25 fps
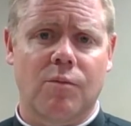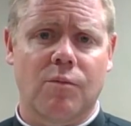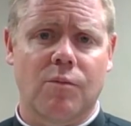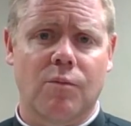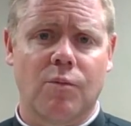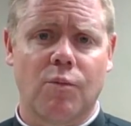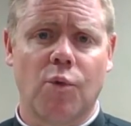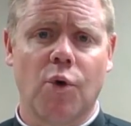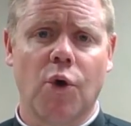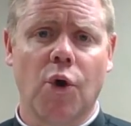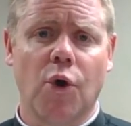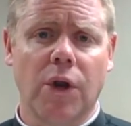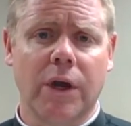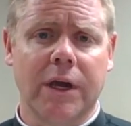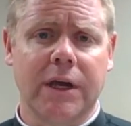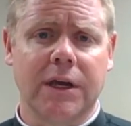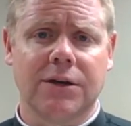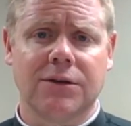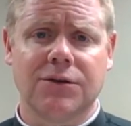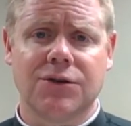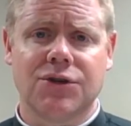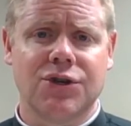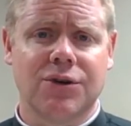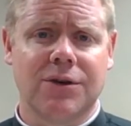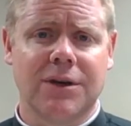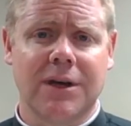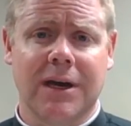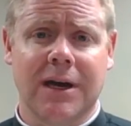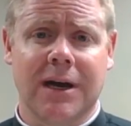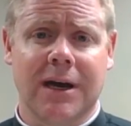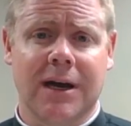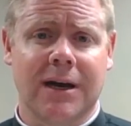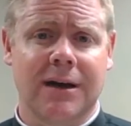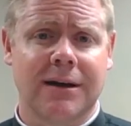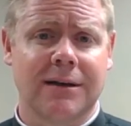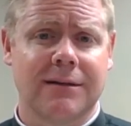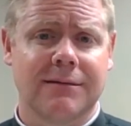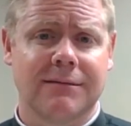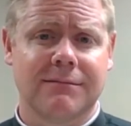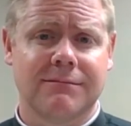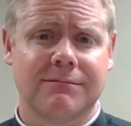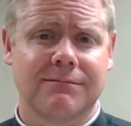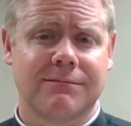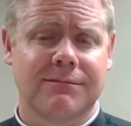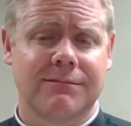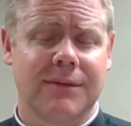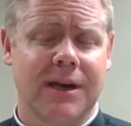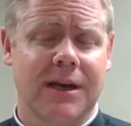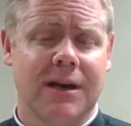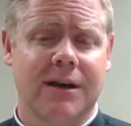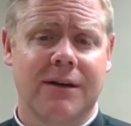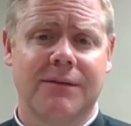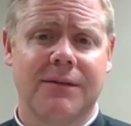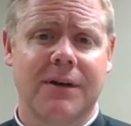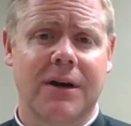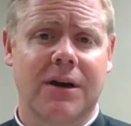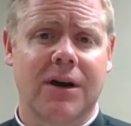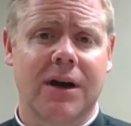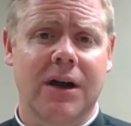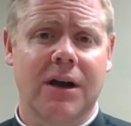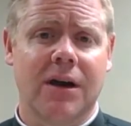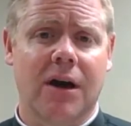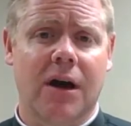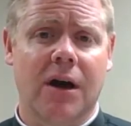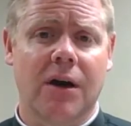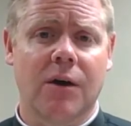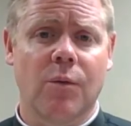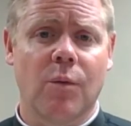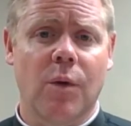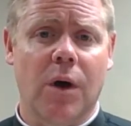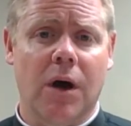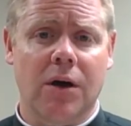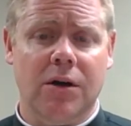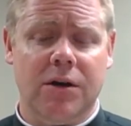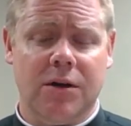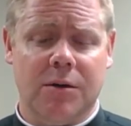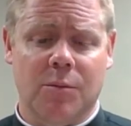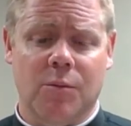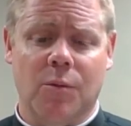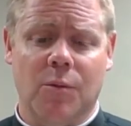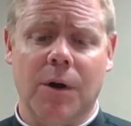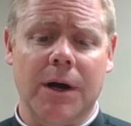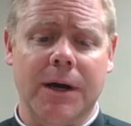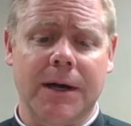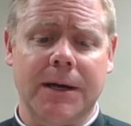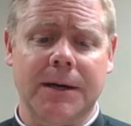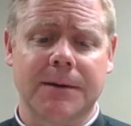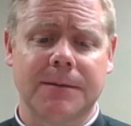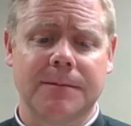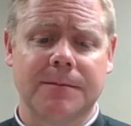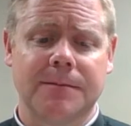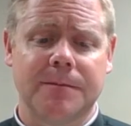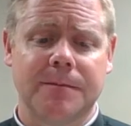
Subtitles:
ruling Judea in a very unwelcome way.